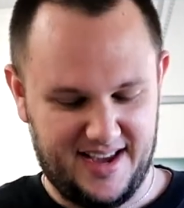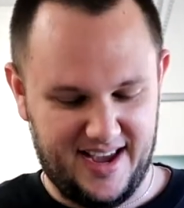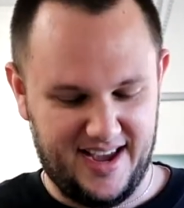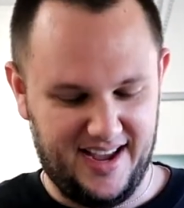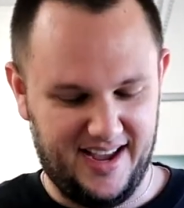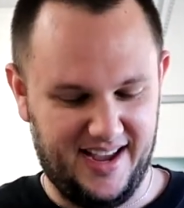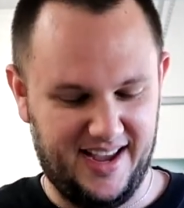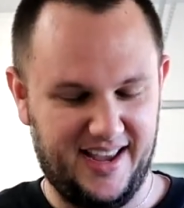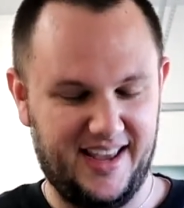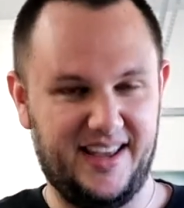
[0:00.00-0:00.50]

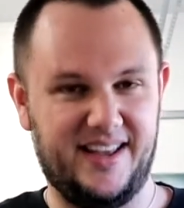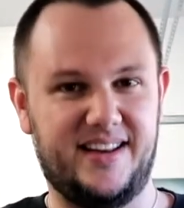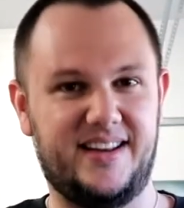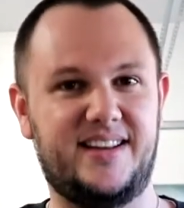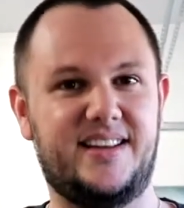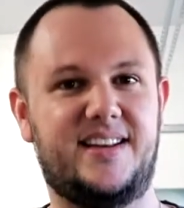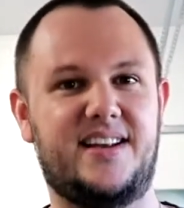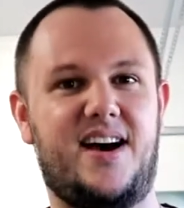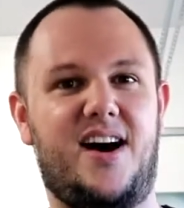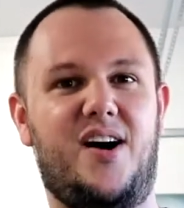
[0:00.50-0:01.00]

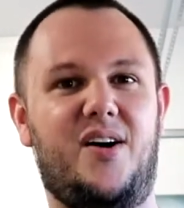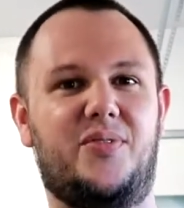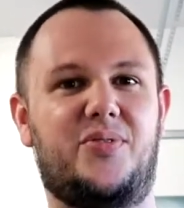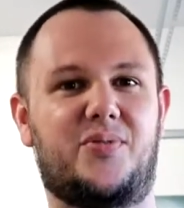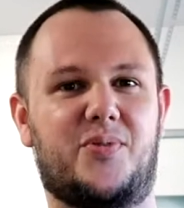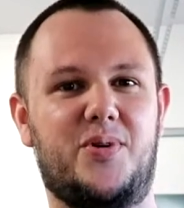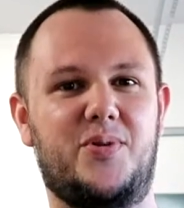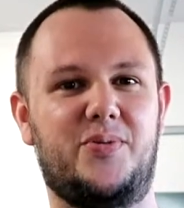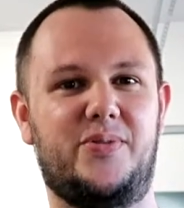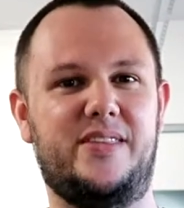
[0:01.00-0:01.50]
And I'll
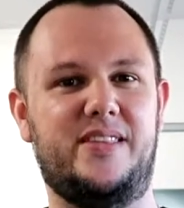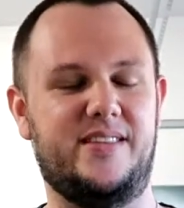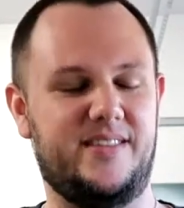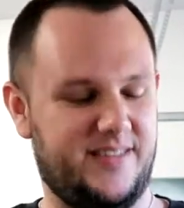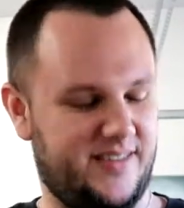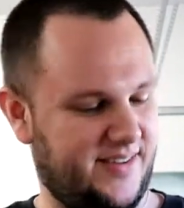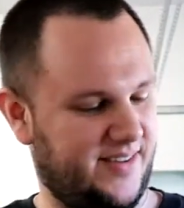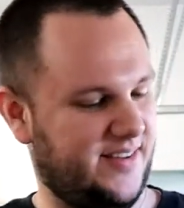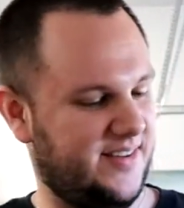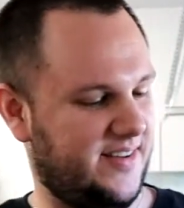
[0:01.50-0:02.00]

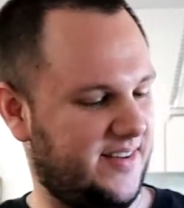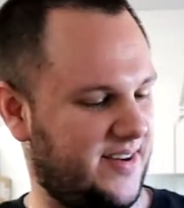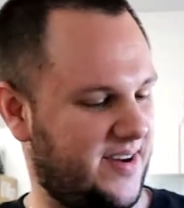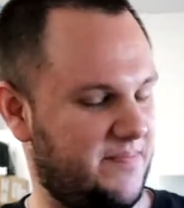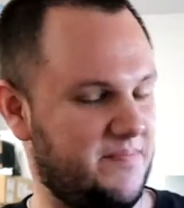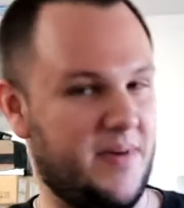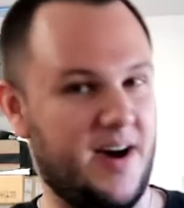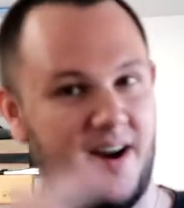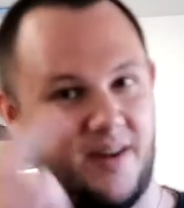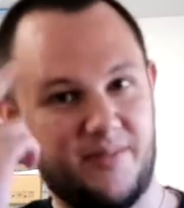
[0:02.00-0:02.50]
throw
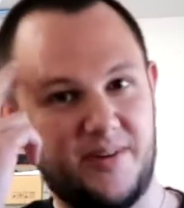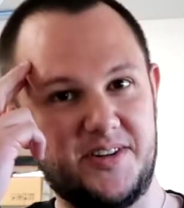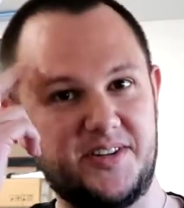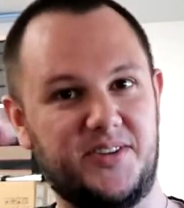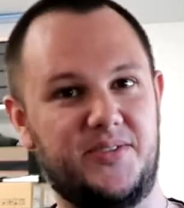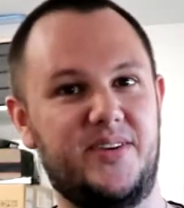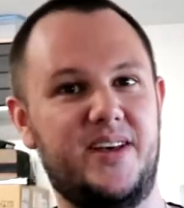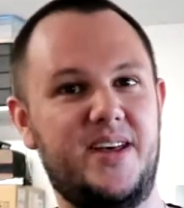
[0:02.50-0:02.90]
my original